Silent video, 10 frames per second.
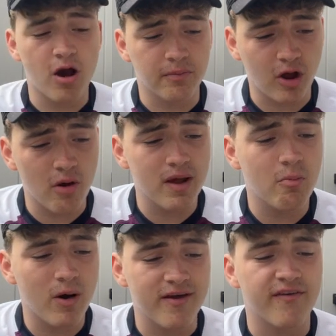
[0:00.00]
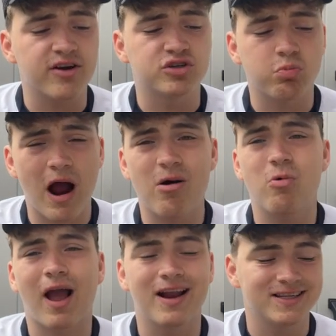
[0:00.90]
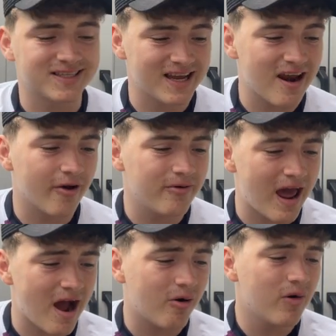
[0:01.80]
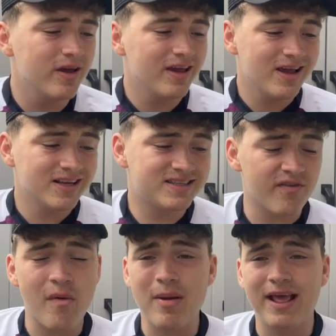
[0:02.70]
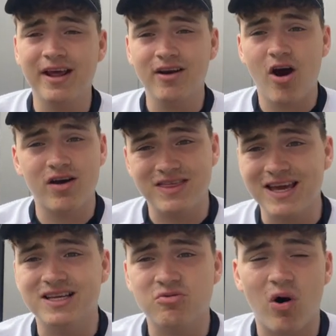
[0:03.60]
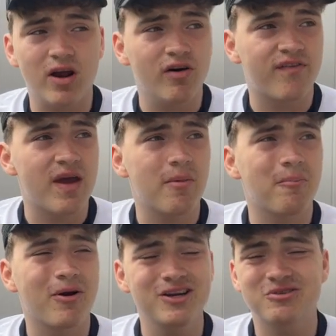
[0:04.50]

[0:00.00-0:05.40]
I'm going with João Cancelo now. 7 million, I think it's quite a lot for him. I'm pretty